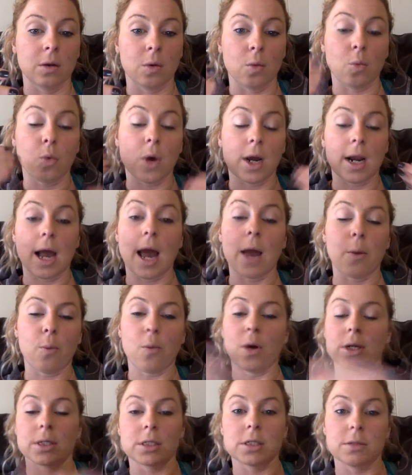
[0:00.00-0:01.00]
what I
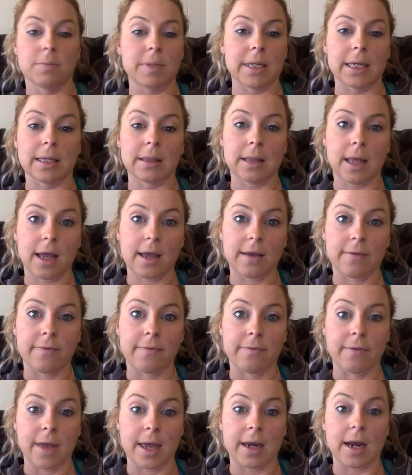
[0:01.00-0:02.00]
want to be in
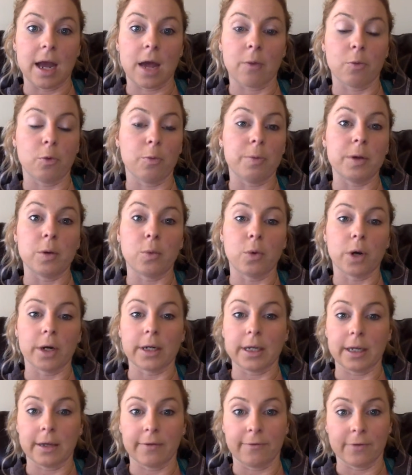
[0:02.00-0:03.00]
life, and I will be
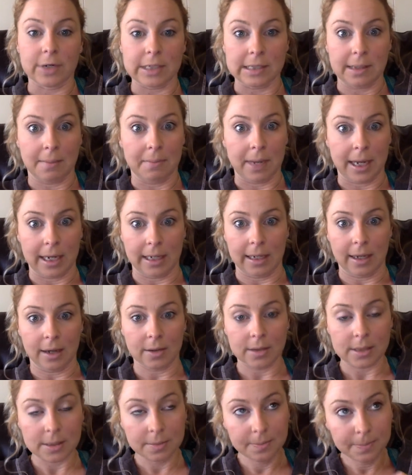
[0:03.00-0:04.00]
working for somebody
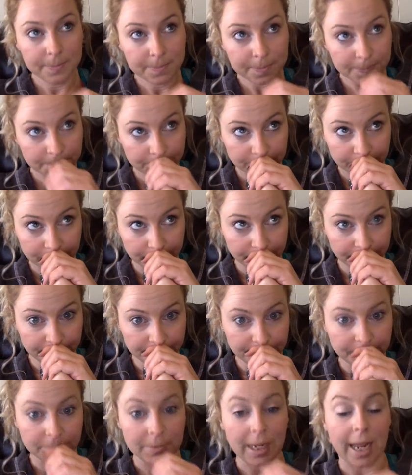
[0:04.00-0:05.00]
else.
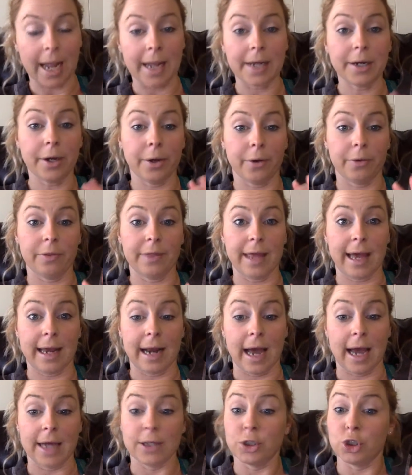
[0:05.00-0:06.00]
I know that
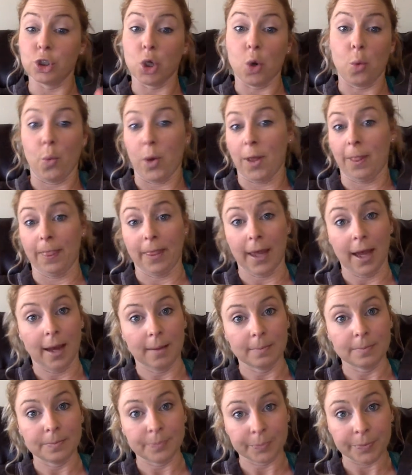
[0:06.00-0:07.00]
I don't want
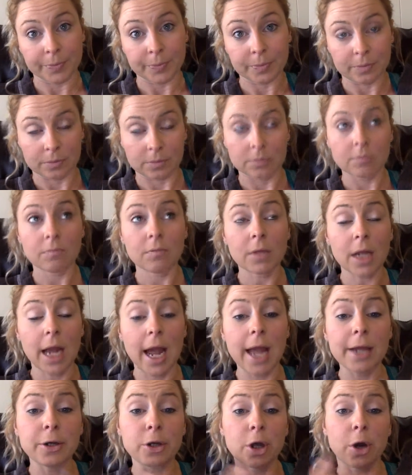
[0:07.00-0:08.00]
that.
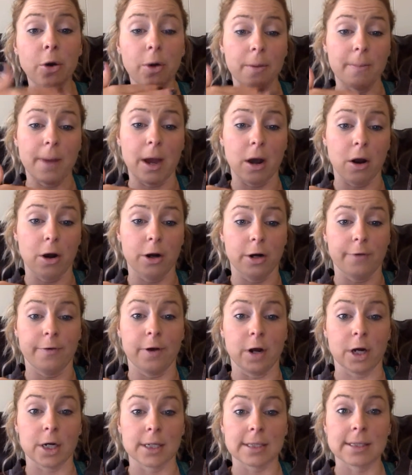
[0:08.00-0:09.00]
I know in my heart of
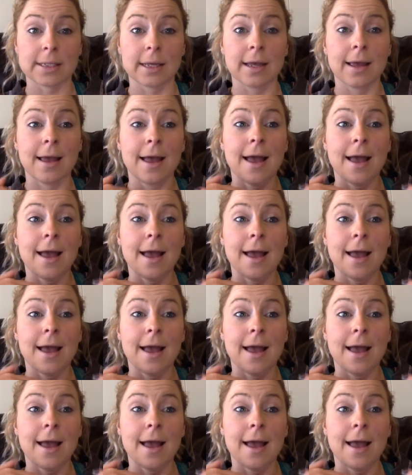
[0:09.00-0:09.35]
hearts